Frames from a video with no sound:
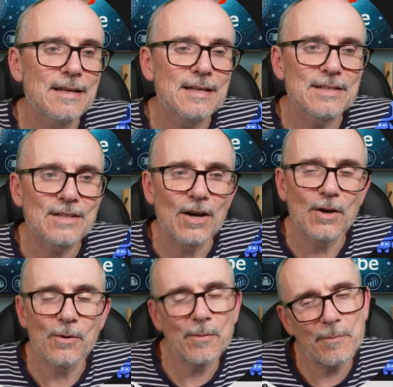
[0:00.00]

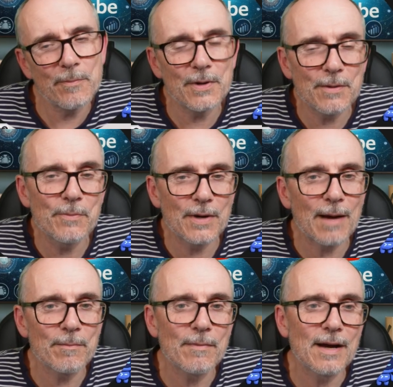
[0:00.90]
So, but
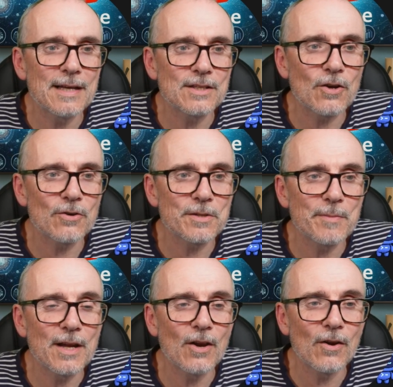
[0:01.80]
it's costing
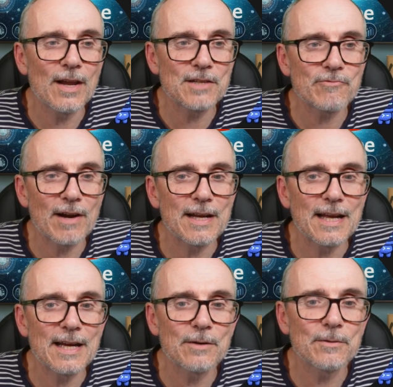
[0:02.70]
me a lot less right
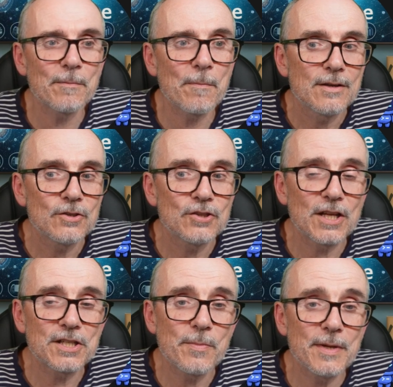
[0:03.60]
now.
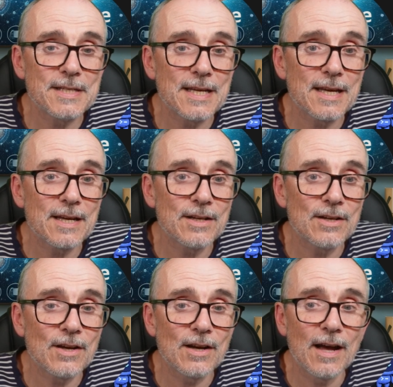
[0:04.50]
ChatGPT can
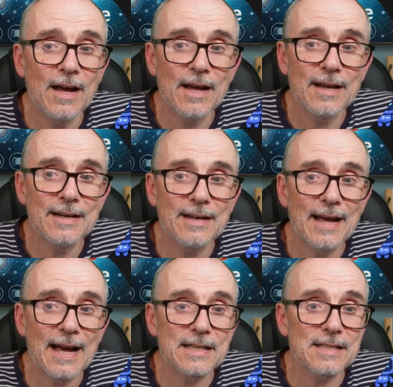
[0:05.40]

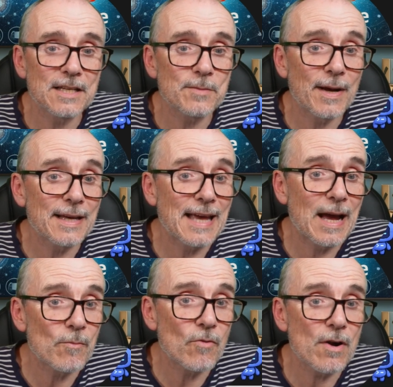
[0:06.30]
access my
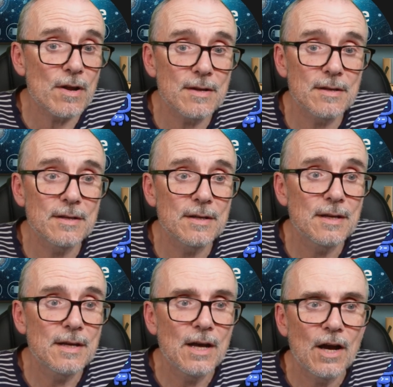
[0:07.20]
camera,
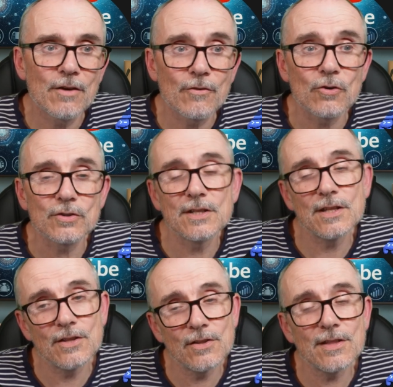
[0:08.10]
and of course, the
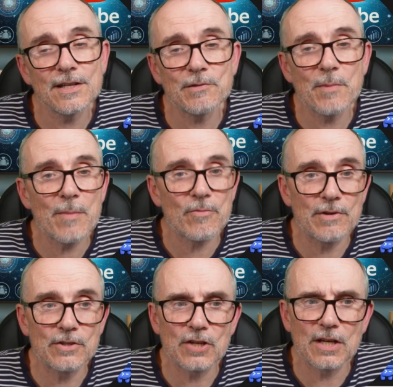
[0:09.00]
other thing to remember
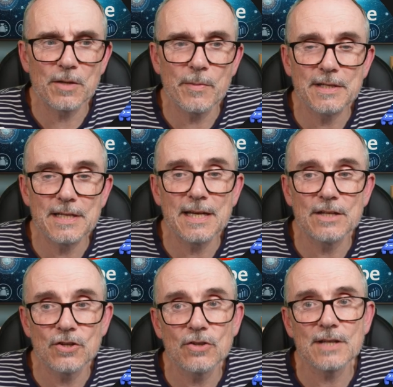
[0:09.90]
is ChatGPT
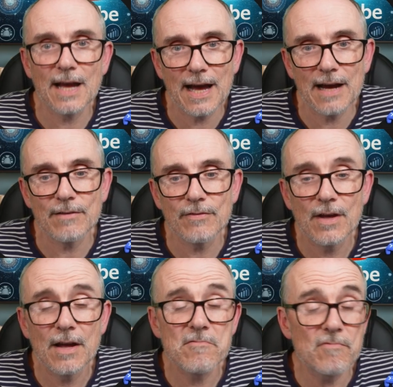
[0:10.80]
does have
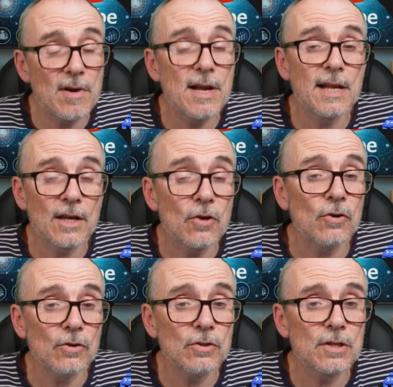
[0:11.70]
really
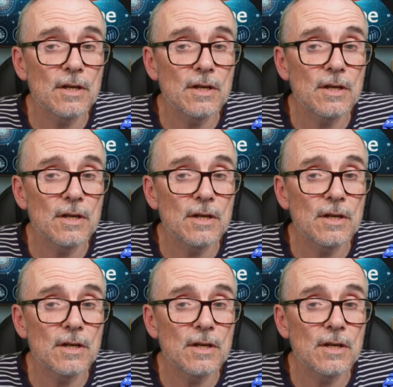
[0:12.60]
good